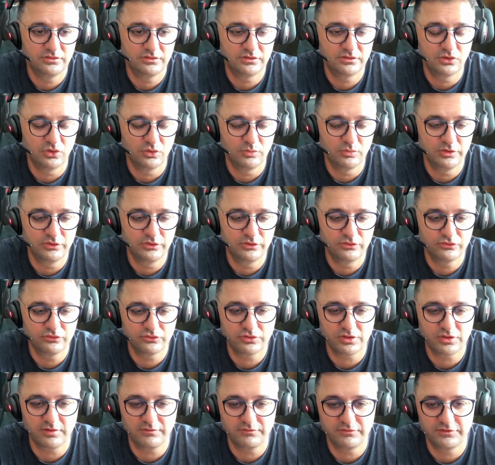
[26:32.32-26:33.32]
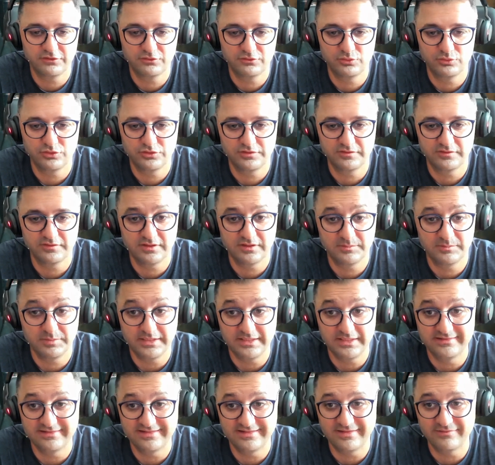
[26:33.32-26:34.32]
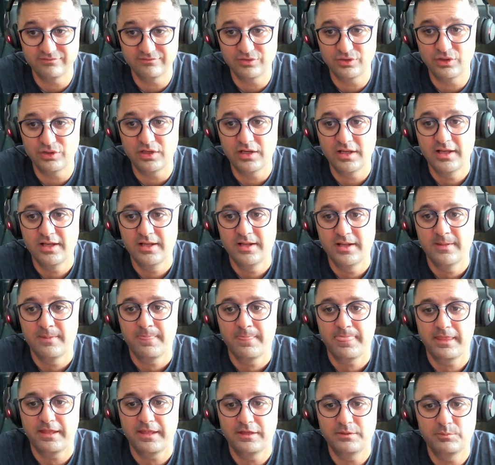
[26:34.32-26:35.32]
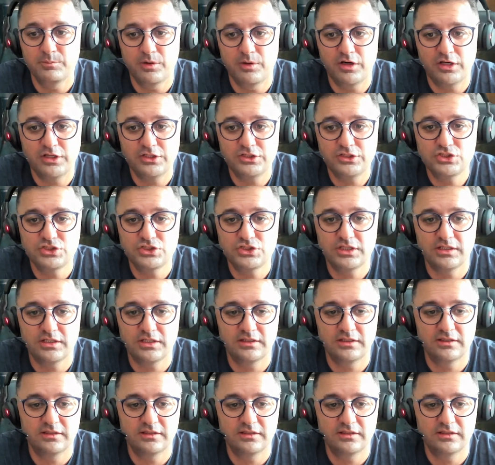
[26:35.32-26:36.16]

global user conference, which is going to be in Denver in March.